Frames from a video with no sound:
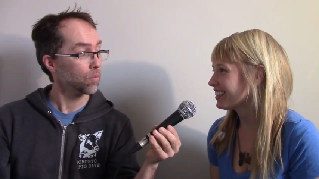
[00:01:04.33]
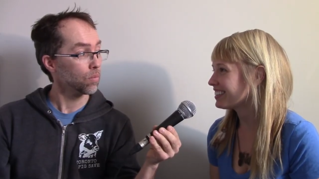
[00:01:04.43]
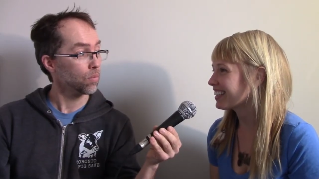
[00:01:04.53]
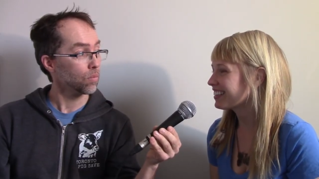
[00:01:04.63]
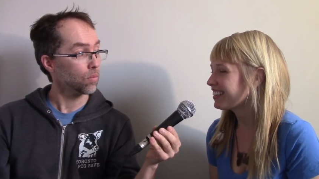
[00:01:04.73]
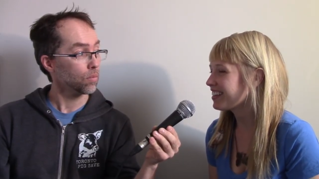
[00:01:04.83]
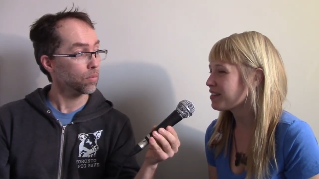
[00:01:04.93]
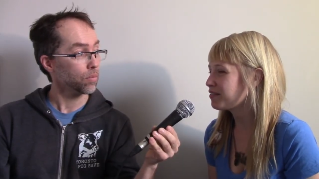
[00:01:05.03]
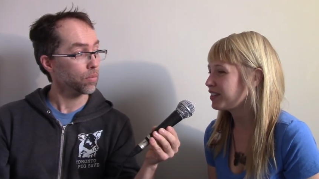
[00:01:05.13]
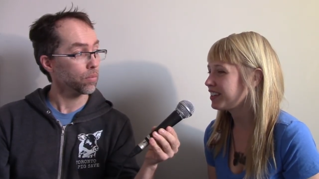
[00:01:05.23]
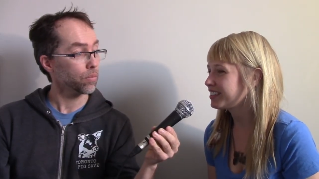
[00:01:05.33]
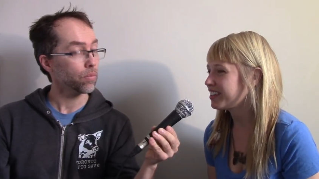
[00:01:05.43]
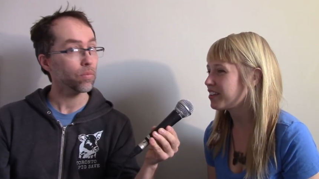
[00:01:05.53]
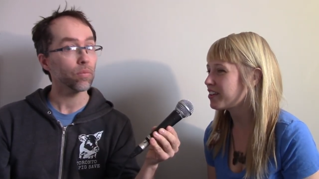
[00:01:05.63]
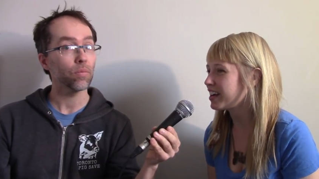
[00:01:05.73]
Speaker 1: exactly. I find
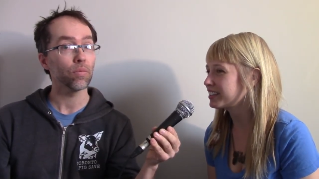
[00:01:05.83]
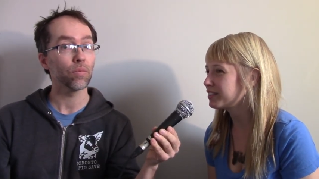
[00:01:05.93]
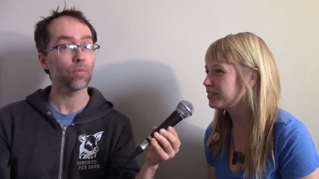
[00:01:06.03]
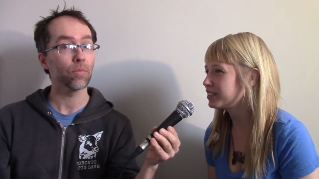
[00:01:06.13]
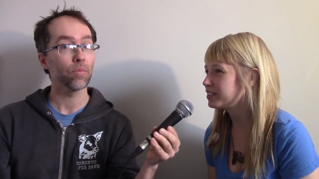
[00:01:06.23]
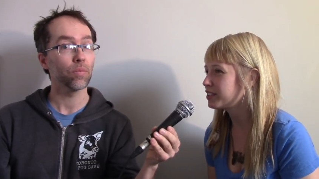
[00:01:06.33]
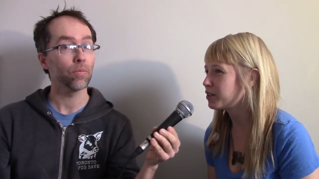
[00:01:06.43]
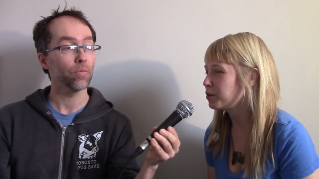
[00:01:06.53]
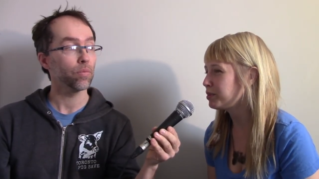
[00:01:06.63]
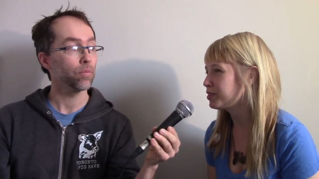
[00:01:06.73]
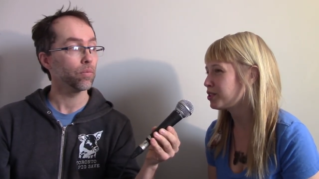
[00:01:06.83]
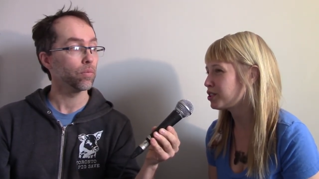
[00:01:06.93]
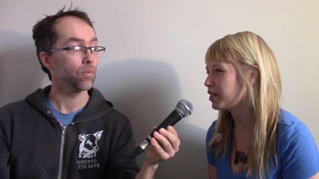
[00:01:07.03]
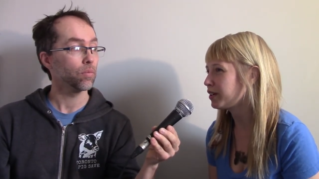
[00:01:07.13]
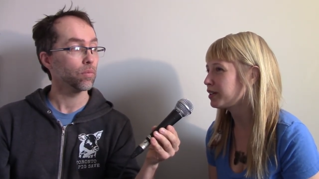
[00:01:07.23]
other activists are open to
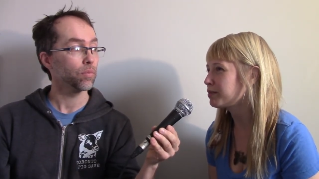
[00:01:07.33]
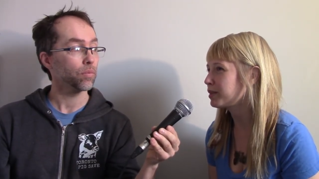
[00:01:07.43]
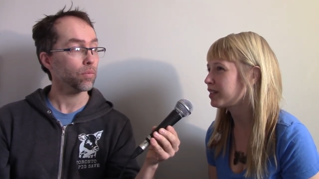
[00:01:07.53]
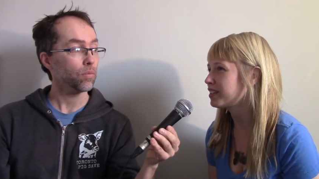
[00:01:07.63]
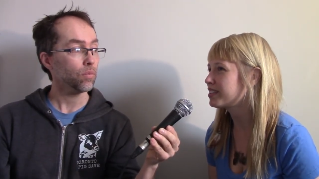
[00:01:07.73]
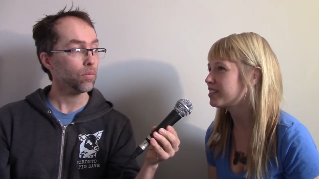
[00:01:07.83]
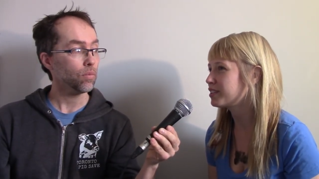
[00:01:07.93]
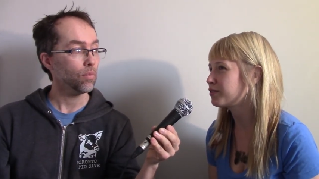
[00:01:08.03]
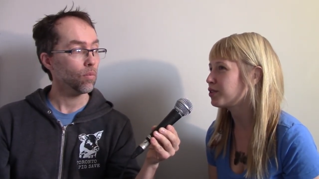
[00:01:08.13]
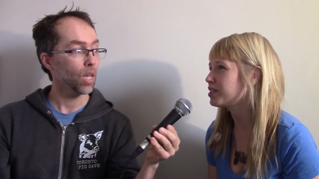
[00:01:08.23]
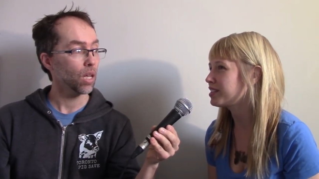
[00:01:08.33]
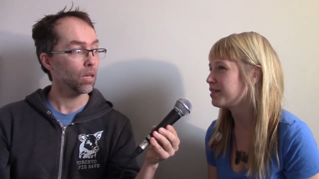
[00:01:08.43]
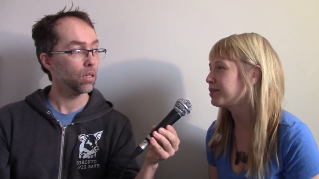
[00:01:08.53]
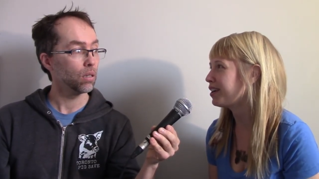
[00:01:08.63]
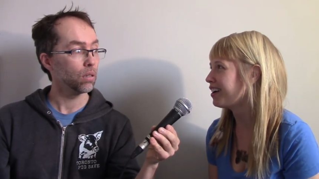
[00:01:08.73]
sharing because it's for the
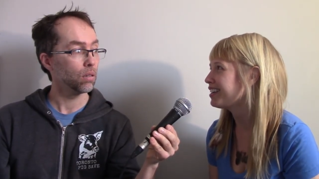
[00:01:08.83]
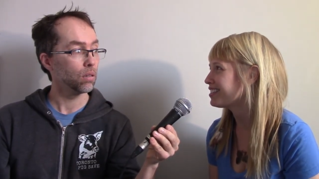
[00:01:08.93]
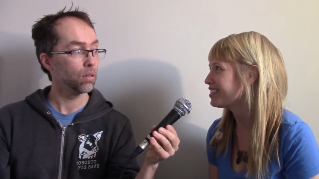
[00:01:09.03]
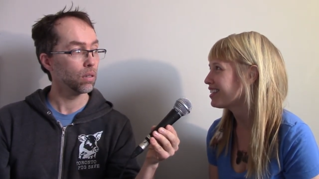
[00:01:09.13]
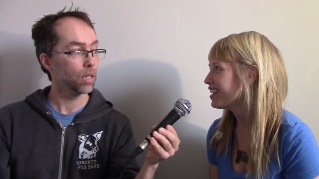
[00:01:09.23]
same cause.